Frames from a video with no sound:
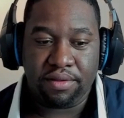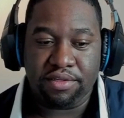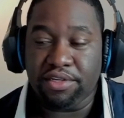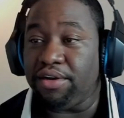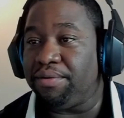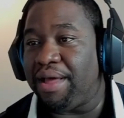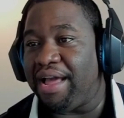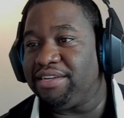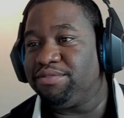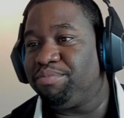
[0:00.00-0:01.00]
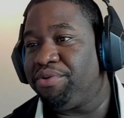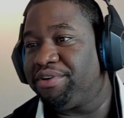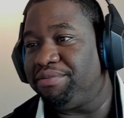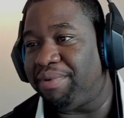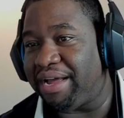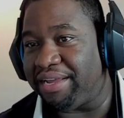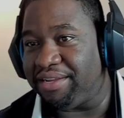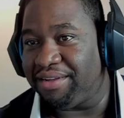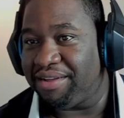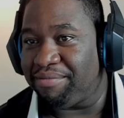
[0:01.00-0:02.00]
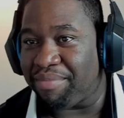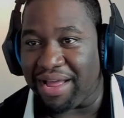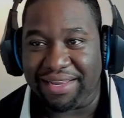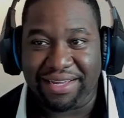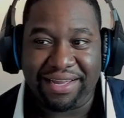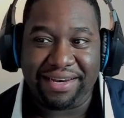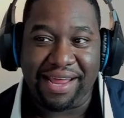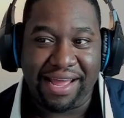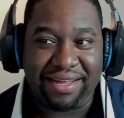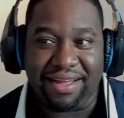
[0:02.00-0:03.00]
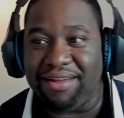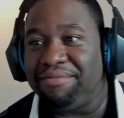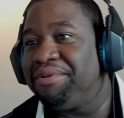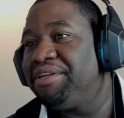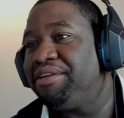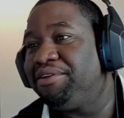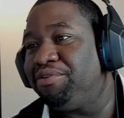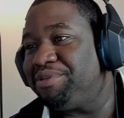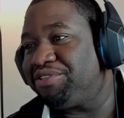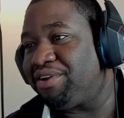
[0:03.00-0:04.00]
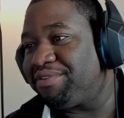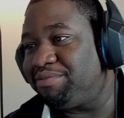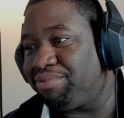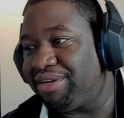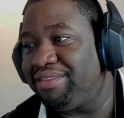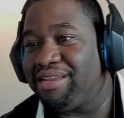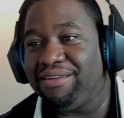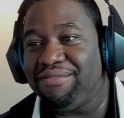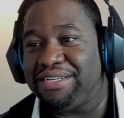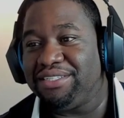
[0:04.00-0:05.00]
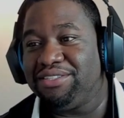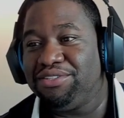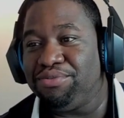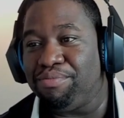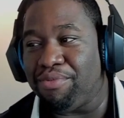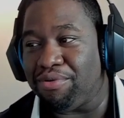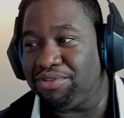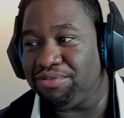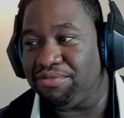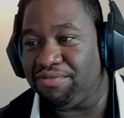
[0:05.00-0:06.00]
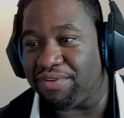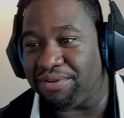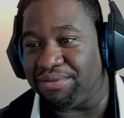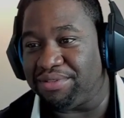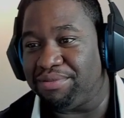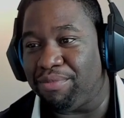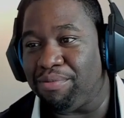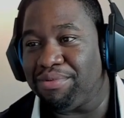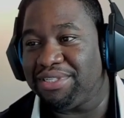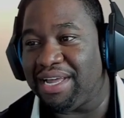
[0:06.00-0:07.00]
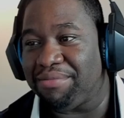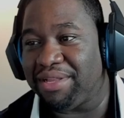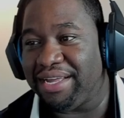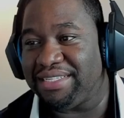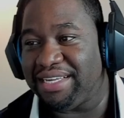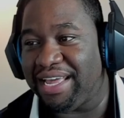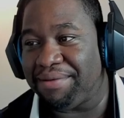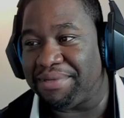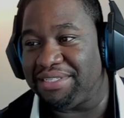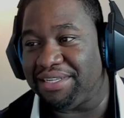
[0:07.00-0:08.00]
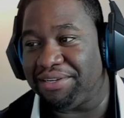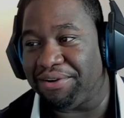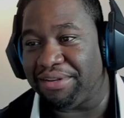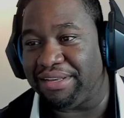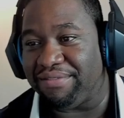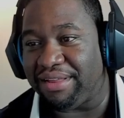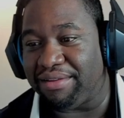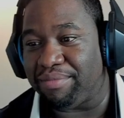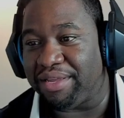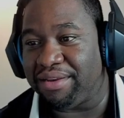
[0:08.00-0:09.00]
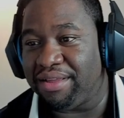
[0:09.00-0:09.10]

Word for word: So, as reported by Polygon.com, Ubisoft is bringing the division to, mo- to phones. Mobile Tom Clancy game is still in early development.